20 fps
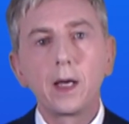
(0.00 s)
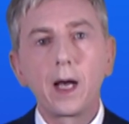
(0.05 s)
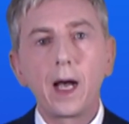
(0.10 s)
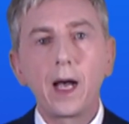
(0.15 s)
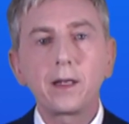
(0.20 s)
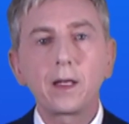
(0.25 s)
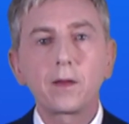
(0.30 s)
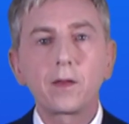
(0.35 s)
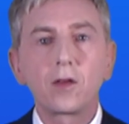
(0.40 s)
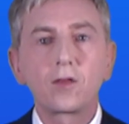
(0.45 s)

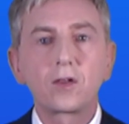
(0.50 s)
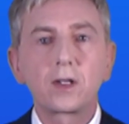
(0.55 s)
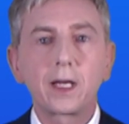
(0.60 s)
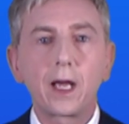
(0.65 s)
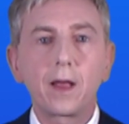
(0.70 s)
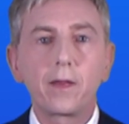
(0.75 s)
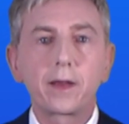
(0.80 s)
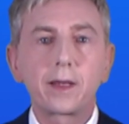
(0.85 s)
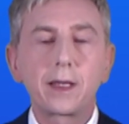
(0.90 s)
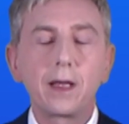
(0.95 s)
Adding these
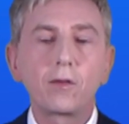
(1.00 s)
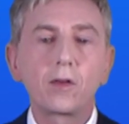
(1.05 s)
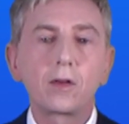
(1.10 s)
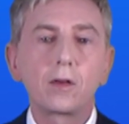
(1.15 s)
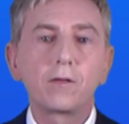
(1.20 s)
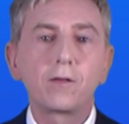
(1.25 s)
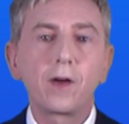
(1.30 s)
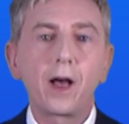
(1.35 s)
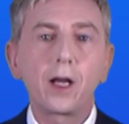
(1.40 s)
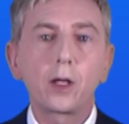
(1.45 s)
together gives us a
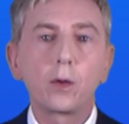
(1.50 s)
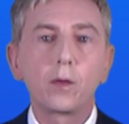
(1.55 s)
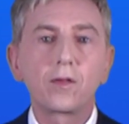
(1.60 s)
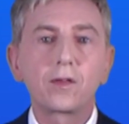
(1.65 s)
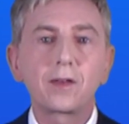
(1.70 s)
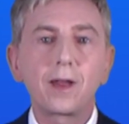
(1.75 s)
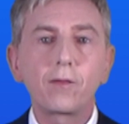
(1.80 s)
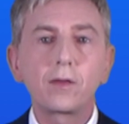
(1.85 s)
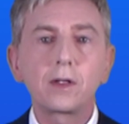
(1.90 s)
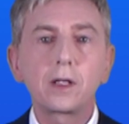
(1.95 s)
value of
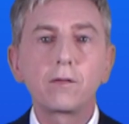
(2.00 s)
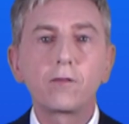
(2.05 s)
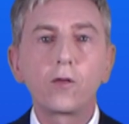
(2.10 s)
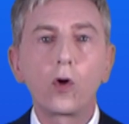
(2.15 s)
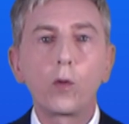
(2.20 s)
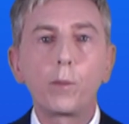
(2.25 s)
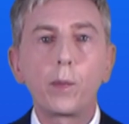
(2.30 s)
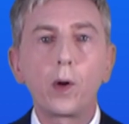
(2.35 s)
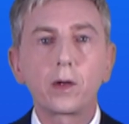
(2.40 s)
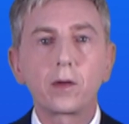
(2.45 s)

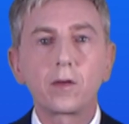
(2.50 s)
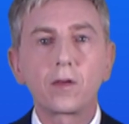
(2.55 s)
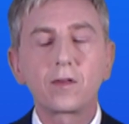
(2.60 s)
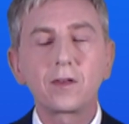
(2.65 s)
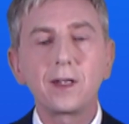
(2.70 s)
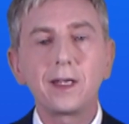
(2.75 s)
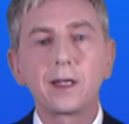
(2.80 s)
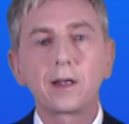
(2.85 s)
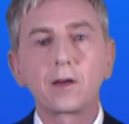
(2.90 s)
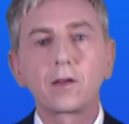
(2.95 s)

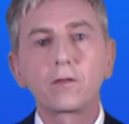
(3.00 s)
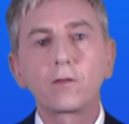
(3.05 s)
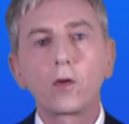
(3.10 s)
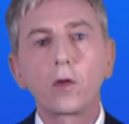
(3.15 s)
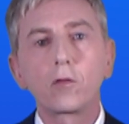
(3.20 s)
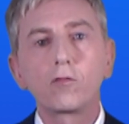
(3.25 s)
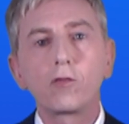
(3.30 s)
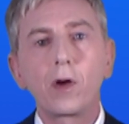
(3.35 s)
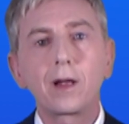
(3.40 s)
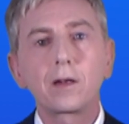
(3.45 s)
74.6 for
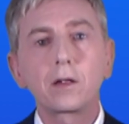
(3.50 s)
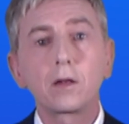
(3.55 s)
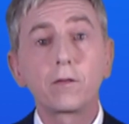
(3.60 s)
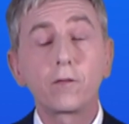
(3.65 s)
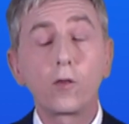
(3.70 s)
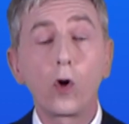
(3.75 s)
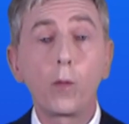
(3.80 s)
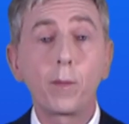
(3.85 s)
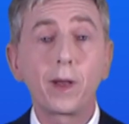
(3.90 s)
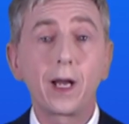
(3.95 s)
the relative
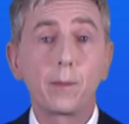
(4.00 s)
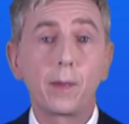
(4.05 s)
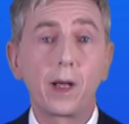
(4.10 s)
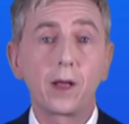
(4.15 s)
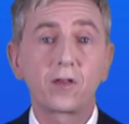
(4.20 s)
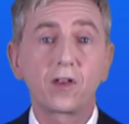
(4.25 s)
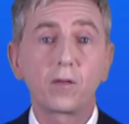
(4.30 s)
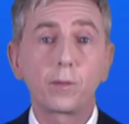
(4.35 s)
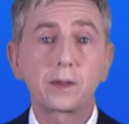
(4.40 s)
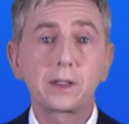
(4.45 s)
formula
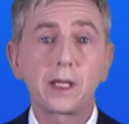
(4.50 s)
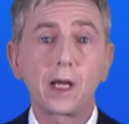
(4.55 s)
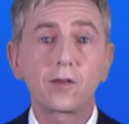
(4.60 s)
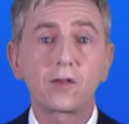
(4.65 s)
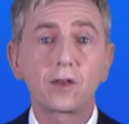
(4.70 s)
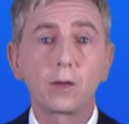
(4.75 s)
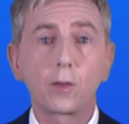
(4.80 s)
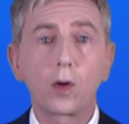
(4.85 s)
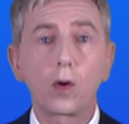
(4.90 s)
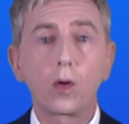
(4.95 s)
mass of
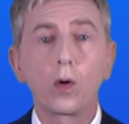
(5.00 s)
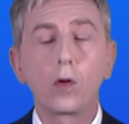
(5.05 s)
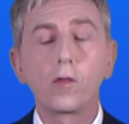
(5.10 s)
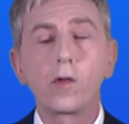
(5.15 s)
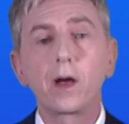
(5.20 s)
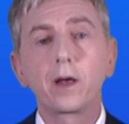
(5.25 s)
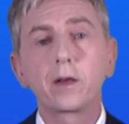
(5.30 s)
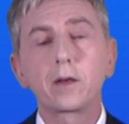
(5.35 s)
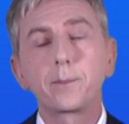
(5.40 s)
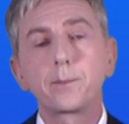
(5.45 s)
potassium
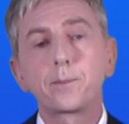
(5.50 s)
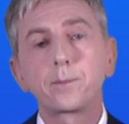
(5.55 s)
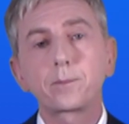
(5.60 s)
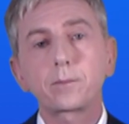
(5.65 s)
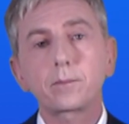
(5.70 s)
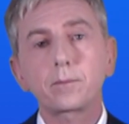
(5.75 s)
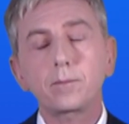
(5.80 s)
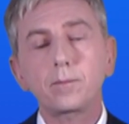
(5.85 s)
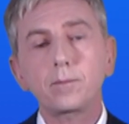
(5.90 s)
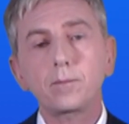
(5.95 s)
chloride.
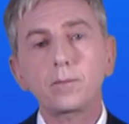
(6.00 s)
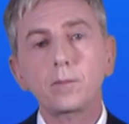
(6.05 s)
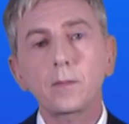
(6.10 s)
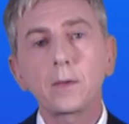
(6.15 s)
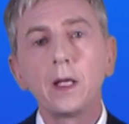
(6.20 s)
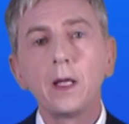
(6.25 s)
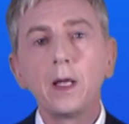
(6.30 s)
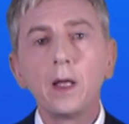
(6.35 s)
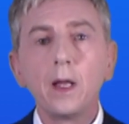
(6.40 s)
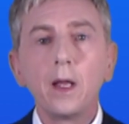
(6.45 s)

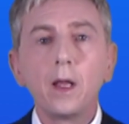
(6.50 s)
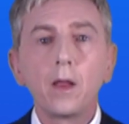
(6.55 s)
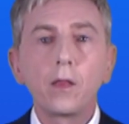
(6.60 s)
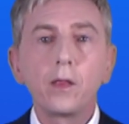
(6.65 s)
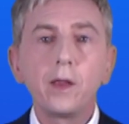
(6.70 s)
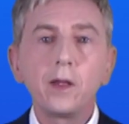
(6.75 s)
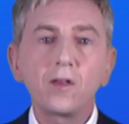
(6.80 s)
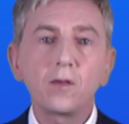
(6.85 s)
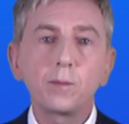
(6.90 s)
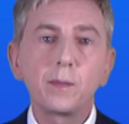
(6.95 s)

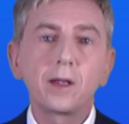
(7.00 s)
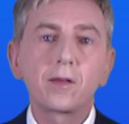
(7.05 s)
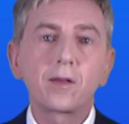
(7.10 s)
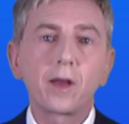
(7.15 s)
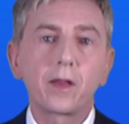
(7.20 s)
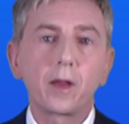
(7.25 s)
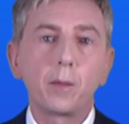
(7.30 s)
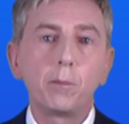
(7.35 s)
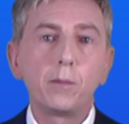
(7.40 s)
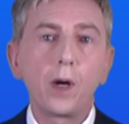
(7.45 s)
This means
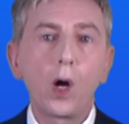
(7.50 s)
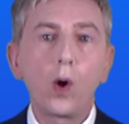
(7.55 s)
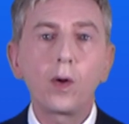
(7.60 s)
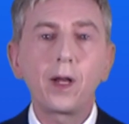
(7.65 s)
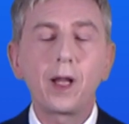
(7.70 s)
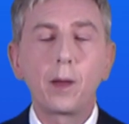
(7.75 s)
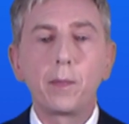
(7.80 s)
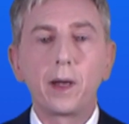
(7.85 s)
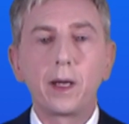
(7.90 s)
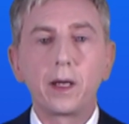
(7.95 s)
that the
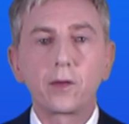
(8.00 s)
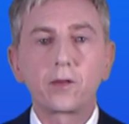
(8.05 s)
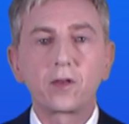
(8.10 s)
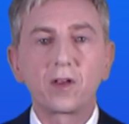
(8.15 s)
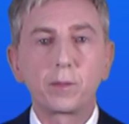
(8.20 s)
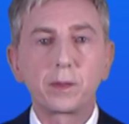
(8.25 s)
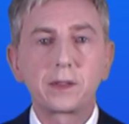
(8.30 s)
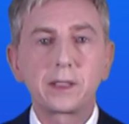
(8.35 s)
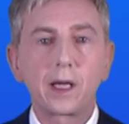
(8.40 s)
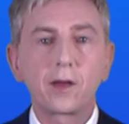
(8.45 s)
molar mass
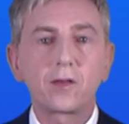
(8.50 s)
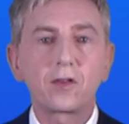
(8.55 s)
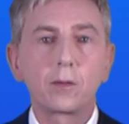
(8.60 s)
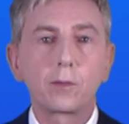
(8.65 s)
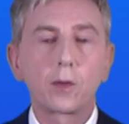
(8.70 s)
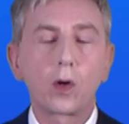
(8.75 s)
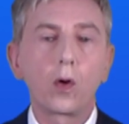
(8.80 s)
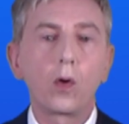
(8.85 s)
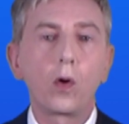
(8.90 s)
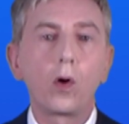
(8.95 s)
of
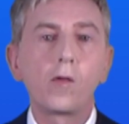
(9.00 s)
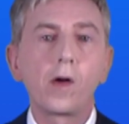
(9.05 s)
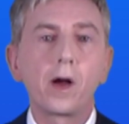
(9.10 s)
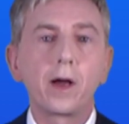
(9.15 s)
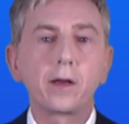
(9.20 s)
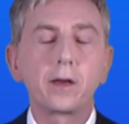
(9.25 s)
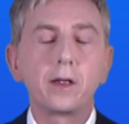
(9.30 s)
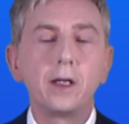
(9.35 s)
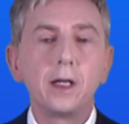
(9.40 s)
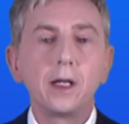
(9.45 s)
potassium
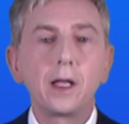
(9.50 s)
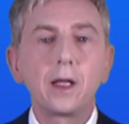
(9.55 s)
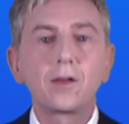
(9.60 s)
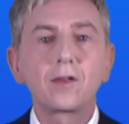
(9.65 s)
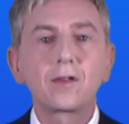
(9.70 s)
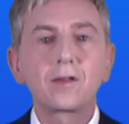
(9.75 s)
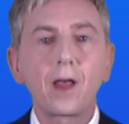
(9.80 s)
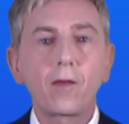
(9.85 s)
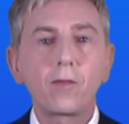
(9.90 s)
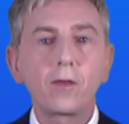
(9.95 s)
chloride is
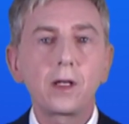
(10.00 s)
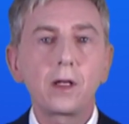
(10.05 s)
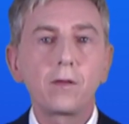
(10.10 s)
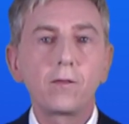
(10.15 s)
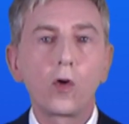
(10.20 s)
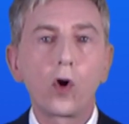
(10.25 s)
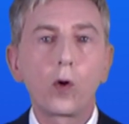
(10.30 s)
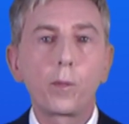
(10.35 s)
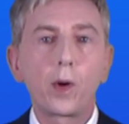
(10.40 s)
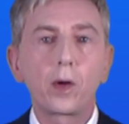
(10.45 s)

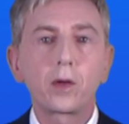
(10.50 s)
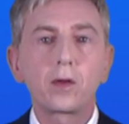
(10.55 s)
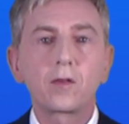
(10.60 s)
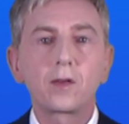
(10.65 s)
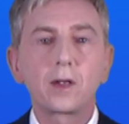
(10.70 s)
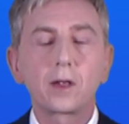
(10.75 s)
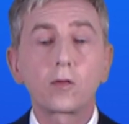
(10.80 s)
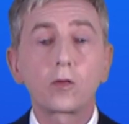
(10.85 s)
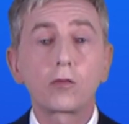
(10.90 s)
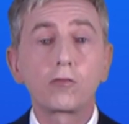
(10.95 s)

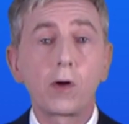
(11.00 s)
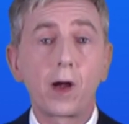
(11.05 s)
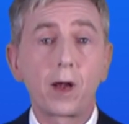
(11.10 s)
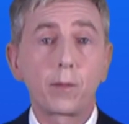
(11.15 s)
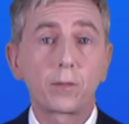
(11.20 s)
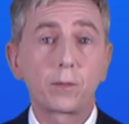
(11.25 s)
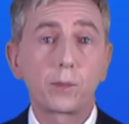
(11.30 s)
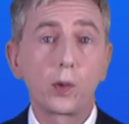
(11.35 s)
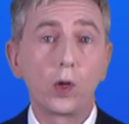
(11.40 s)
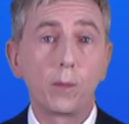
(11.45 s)
74.6
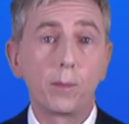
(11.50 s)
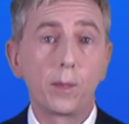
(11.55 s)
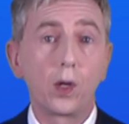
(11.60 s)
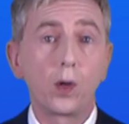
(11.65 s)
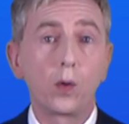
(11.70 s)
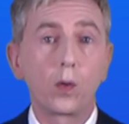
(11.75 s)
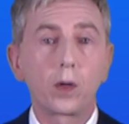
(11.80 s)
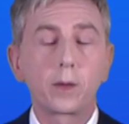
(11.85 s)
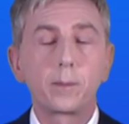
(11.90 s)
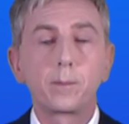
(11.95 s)
grams per
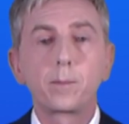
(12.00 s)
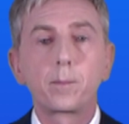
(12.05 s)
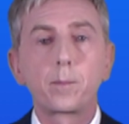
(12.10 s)
mole.